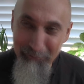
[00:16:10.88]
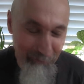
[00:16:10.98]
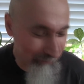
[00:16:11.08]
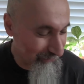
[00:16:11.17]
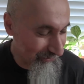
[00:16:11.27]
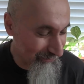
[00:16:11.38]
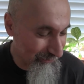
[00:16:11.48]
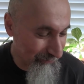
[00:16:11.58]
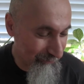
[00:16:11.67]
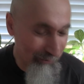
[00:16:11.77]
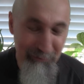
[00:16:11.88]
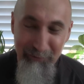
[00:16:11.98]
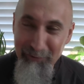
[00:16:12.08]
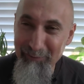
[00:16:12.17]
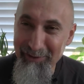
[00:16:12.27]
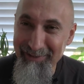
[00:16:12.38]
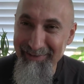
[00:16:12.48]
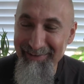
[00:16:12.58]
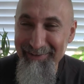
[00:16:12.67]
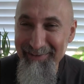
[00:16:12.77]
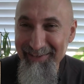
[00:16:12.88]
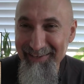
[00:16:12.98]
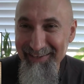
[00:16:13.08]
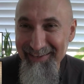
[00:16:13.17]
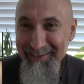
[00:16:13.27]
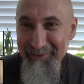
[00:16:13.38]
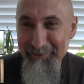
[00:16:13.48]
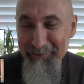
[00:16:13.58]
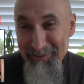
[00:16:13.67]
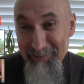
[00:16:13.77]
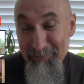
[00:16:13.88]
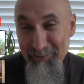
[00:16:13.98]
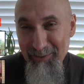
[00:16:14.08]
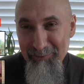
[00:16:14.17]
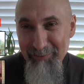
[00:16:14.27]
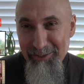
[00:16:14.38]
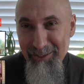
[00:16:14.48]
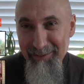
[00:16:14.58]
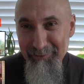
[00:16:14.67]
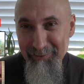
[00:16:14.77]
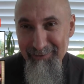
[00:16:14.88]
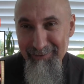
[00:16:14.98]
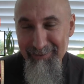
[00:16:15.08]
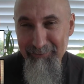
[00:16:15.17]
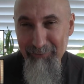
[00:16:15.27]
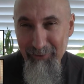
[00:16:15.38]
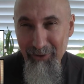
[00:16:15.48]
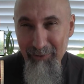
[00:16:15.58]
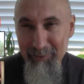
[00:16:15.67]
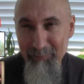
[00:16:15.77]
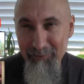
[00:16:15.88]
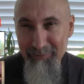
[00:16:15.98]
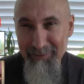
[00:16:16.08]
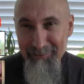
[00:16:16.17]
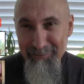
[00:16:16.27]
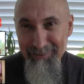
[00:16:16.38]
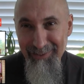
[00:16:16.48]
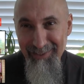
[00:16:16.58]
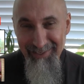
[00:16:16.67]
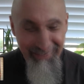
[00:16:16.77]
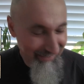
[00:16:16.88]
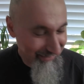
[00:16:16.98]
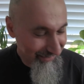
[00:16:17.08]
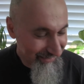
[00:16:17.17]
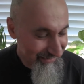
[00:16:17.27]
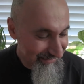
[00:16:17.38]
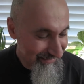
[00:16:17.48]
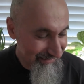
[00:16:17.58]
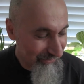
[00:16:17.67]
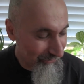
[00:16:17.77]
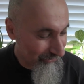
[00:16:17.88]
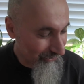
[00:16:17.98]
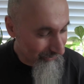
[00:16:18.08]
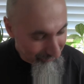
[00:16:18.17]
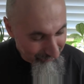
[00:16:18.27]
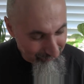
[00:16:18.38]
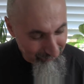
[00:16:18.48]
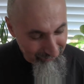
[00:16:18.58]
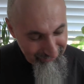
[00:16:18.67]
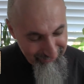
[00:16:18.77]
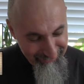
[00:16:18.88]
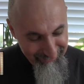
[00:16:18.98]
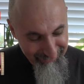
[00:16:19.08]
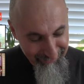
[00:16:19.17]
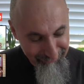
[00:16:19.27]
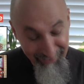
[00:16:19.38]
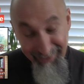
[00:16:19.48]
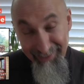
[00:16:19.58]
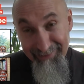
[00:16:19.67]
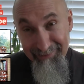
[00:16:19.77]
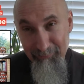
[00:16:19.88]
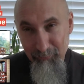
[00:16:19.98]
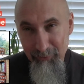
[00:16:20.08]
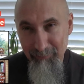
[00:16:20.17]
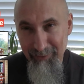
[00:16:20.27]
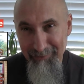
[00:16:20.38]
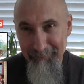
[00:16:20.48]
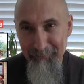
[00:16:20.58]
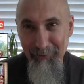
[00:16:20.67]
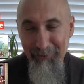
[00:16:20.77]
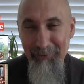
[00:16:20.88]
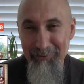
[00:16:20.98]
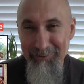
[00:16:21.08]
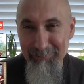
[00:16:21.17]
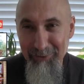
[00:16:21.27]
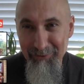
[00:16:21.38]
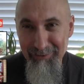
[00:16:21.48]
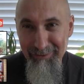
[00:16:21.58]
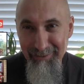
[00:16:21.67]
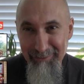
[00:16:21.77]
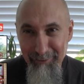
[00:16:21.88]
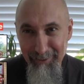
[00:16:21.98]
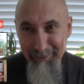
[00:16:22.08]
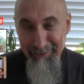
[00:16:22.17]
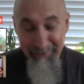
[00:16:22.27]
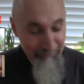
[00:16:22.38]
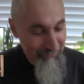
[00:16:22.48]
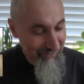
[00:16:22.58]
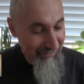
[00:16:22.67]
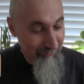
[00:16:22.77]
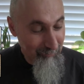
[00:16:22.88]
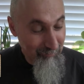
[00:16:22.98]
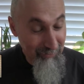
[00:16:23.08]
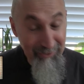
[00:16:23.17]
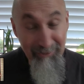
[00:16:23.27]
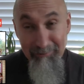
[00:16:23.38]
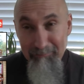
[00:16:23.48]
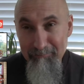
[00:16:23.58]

for those of you who are following me uh, uh, or subscribe to my channel uh, for the comic book videos. And these are the comic books that I've had with me for the longest period of time, and that would be